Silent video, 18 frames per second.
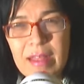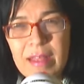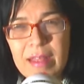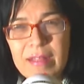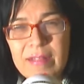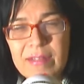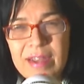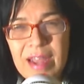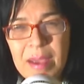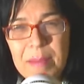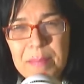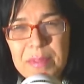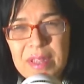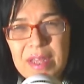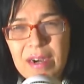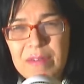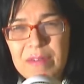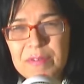didn't happen
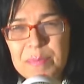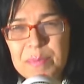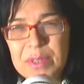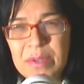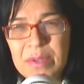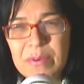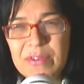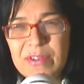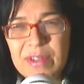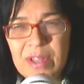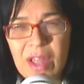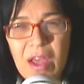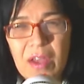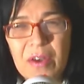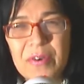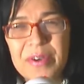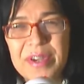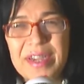that often, but there was a
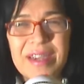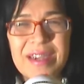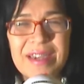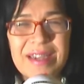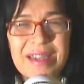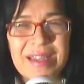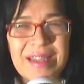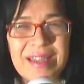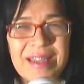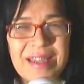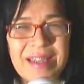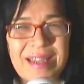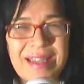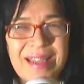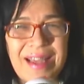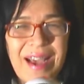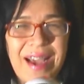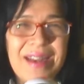lottery.
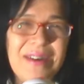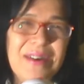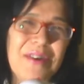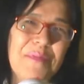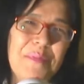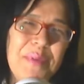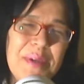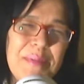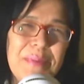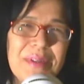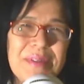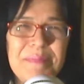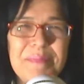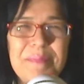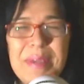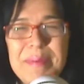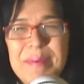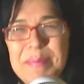I don't know if people,
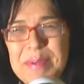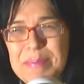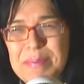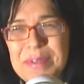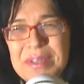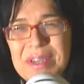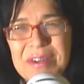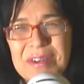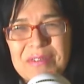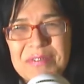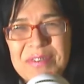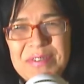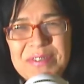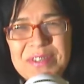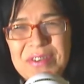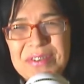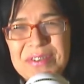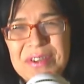maybe people, younger
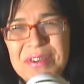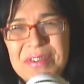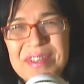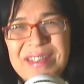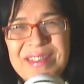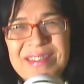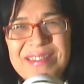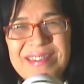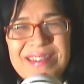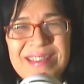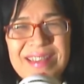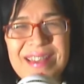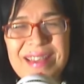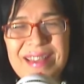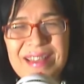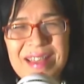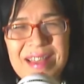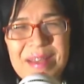people don't know this,
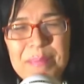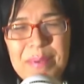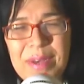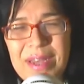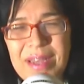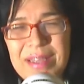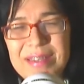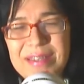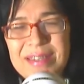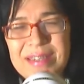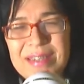but